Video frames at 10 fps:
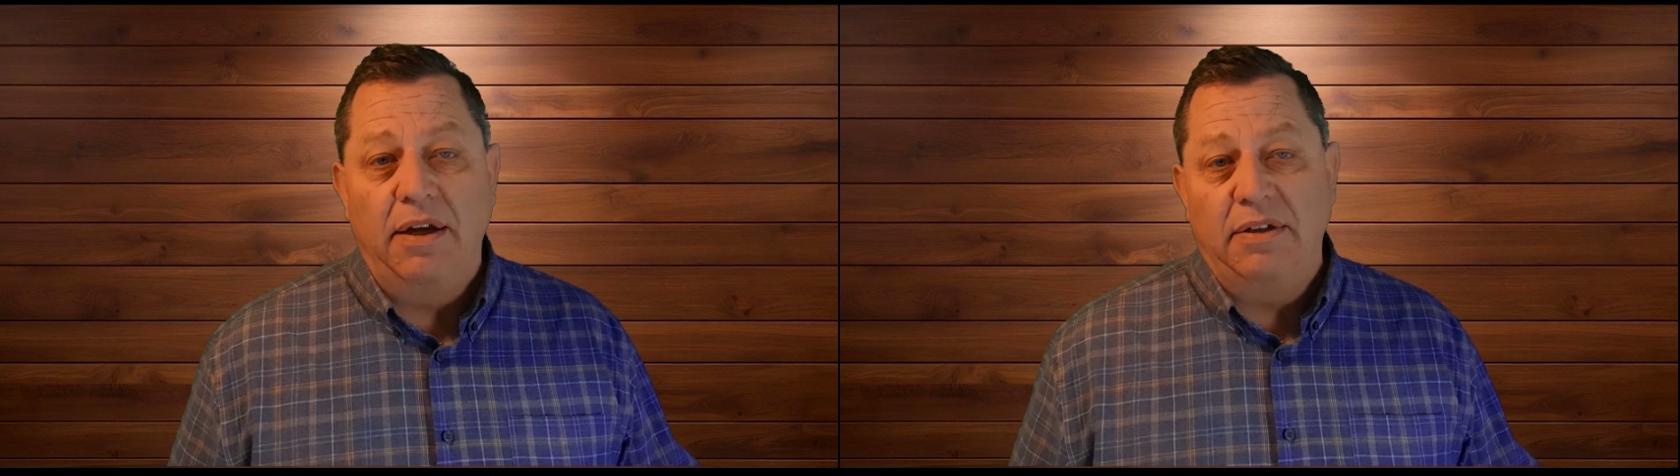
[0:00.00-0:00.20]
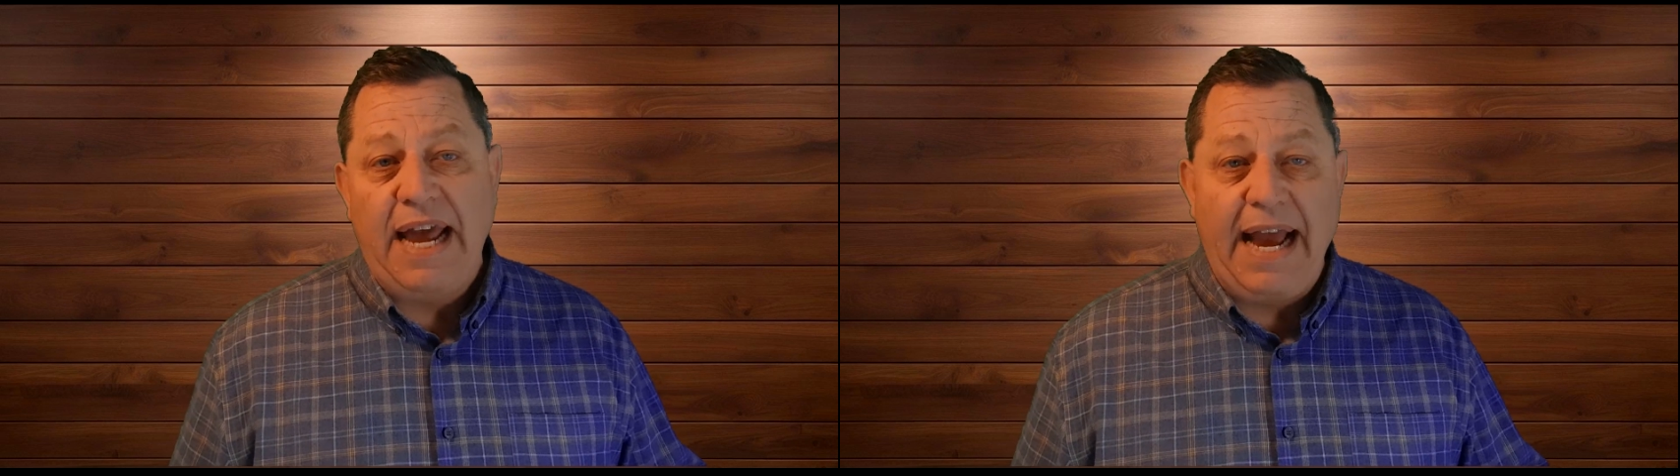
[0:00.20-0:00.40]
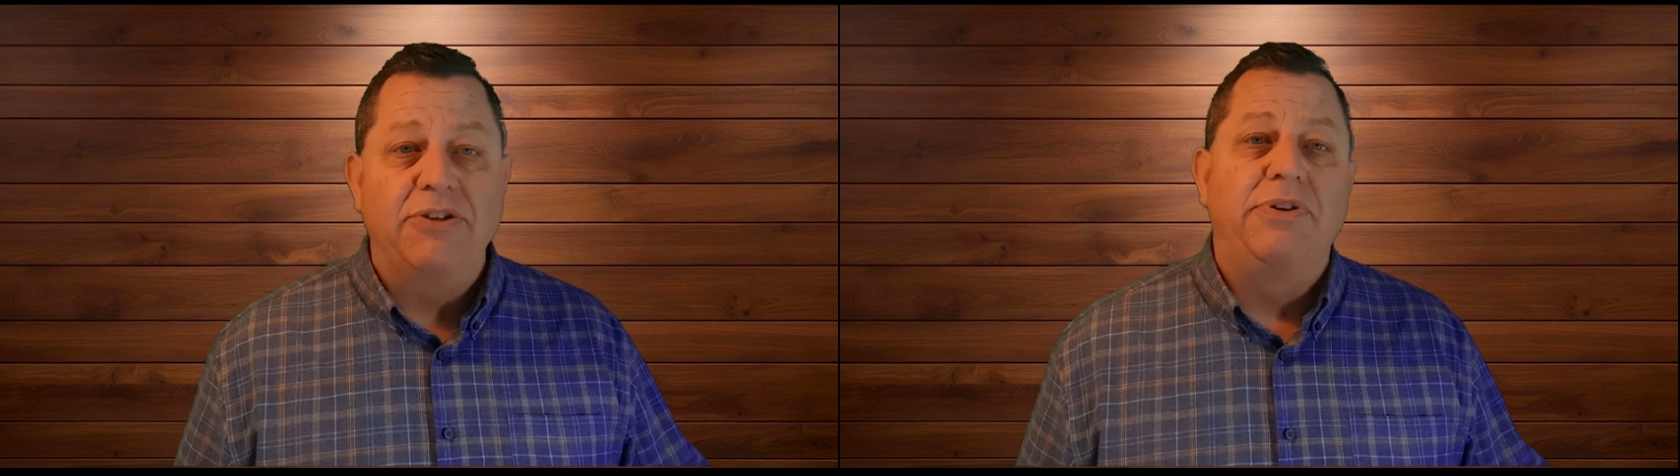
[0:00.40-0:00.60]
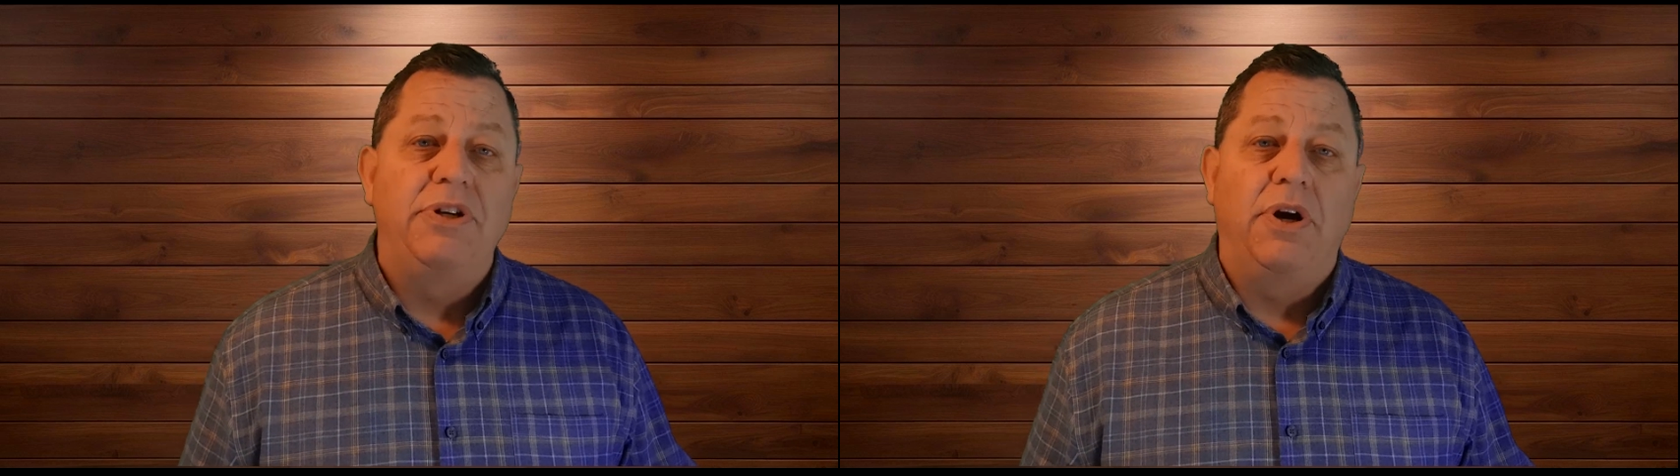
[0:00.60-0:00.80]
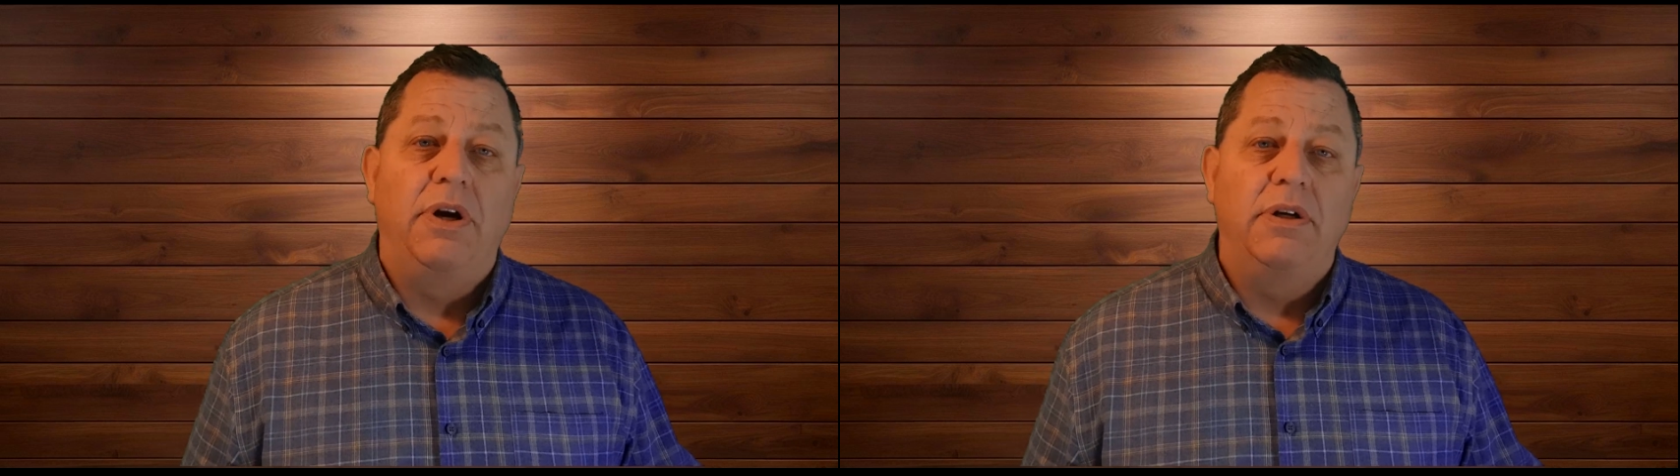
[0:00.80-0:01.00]
tax
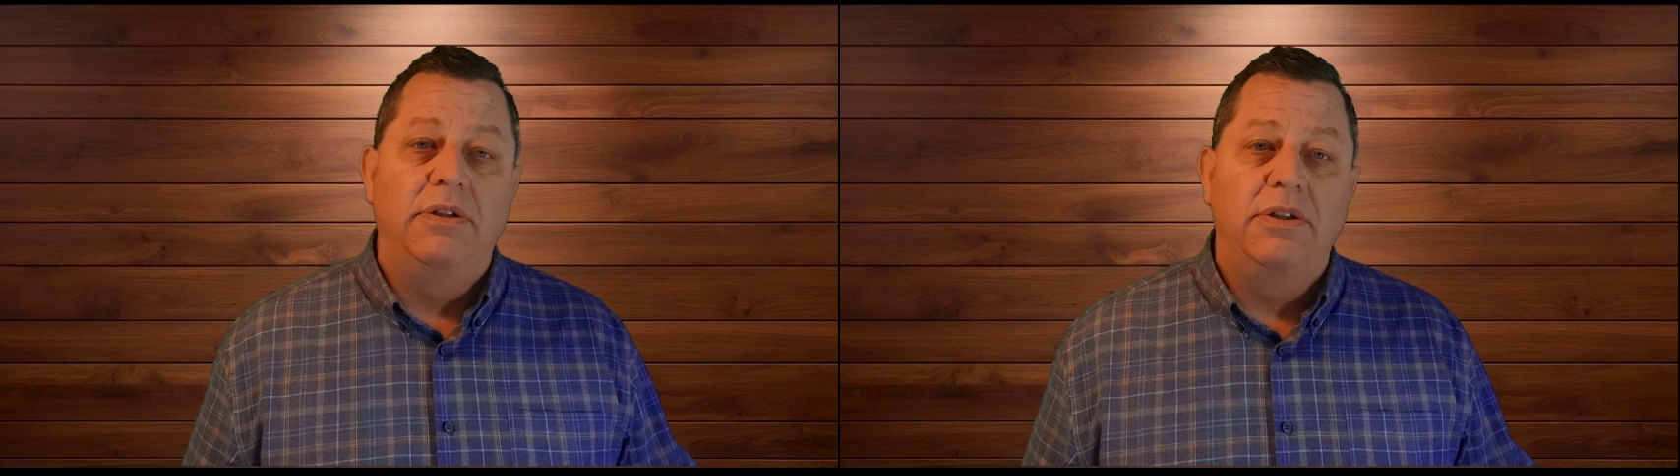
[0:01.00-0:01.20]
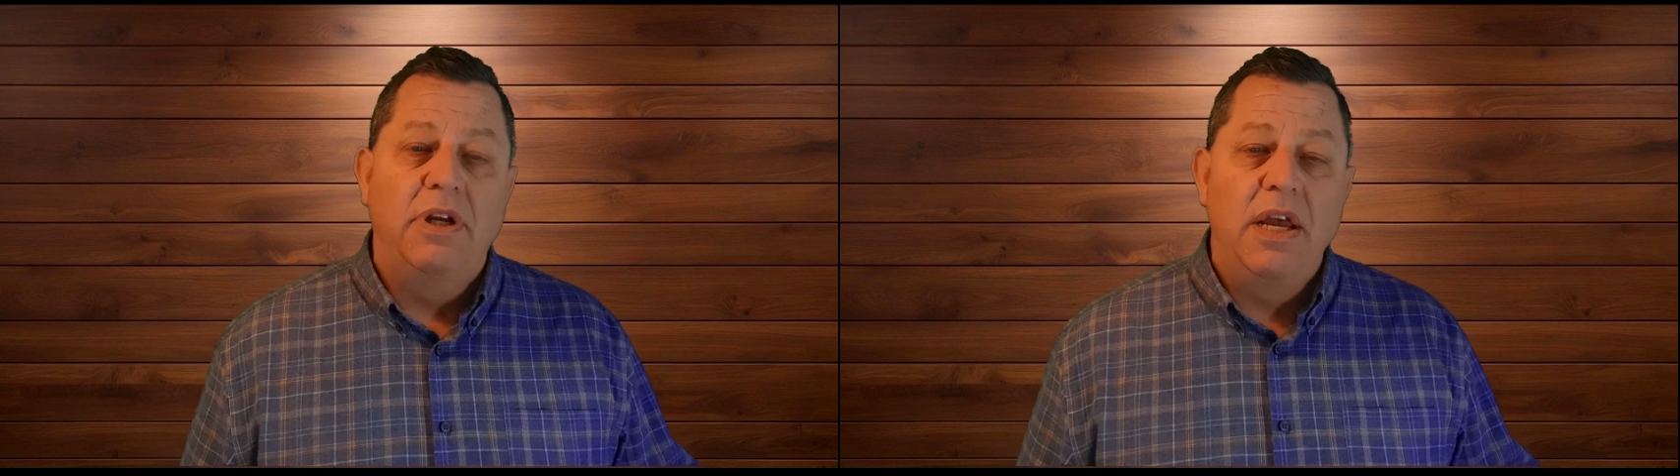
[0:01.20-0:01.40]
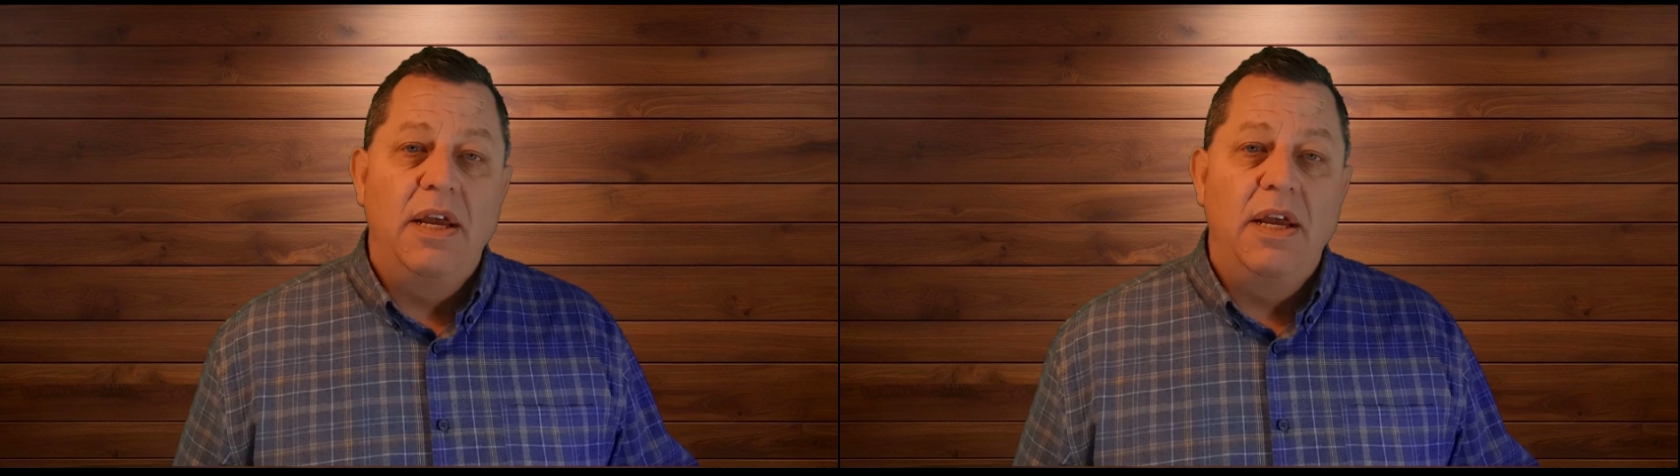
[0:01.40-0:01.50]
returns.